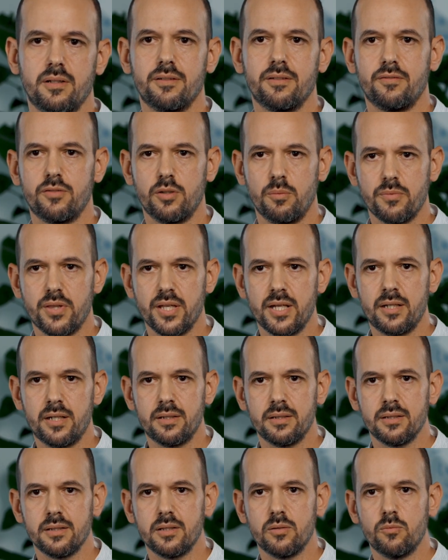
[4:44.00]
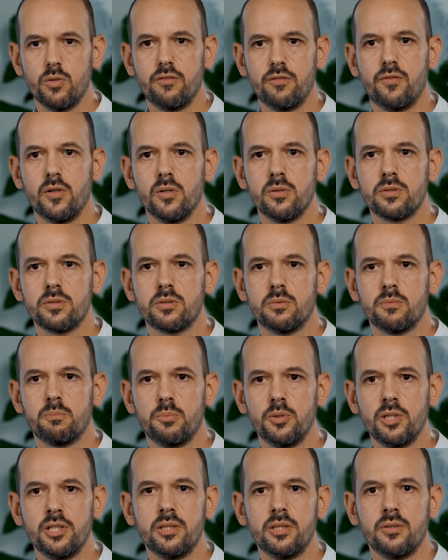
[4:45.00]
From there, we'll focus on
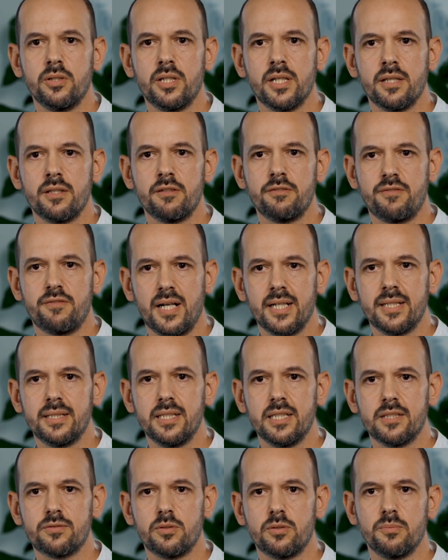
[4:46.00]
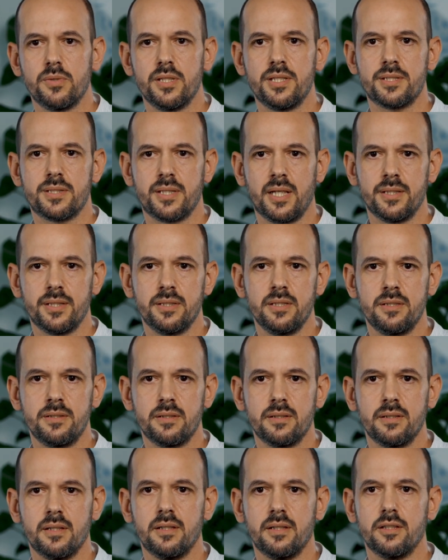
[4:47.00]
pulling together findings from these
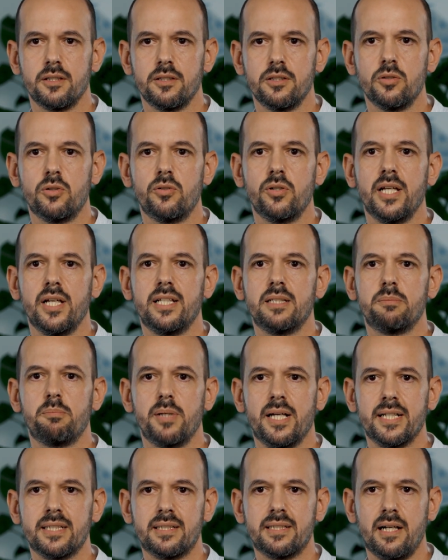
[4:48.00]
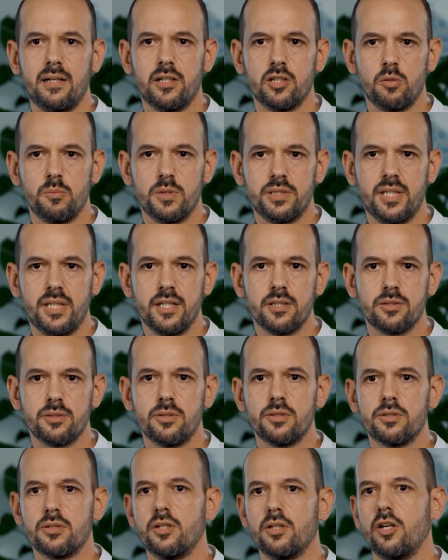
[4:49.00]
studies to create practical
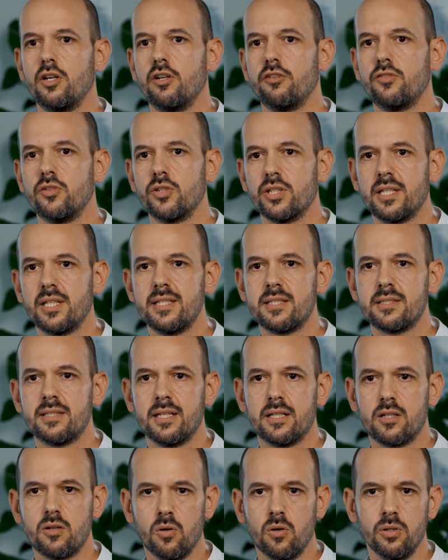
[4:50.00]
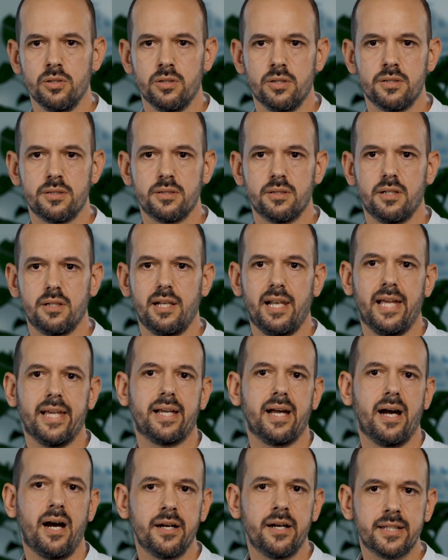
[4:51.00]
recommendations for key stakeholders
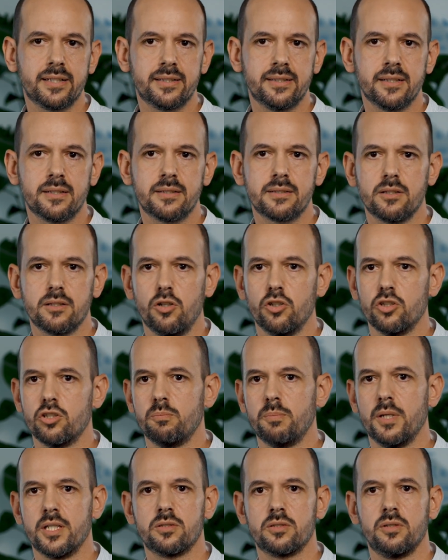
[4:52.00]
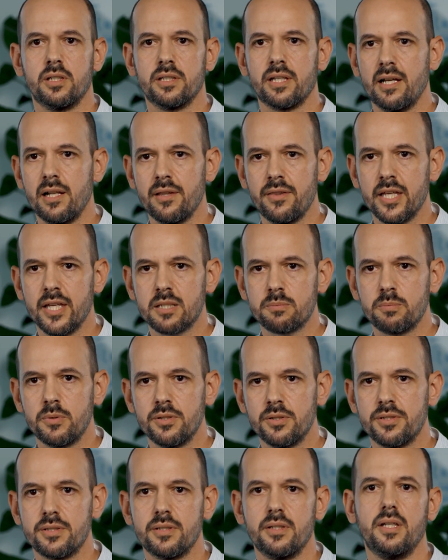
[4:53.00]
like architects, occupational health
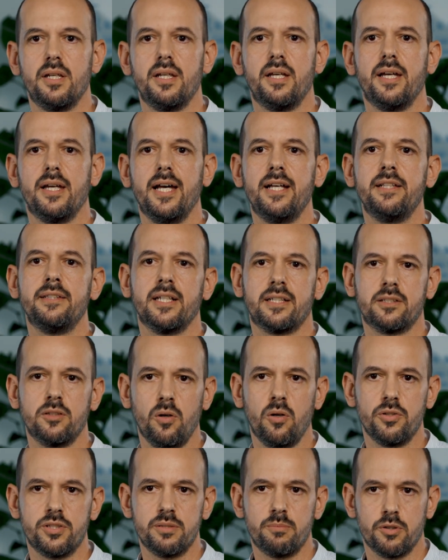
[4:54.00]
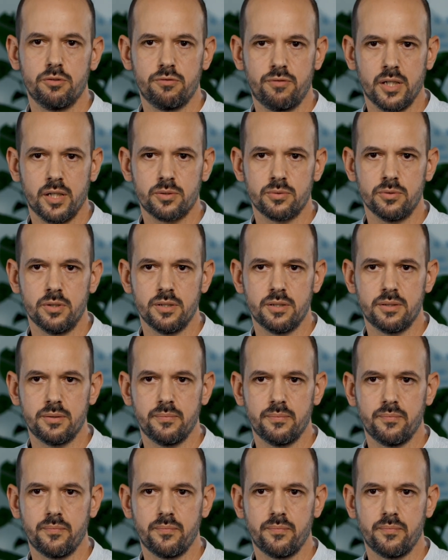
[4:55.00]
experts, and technology manufacturers.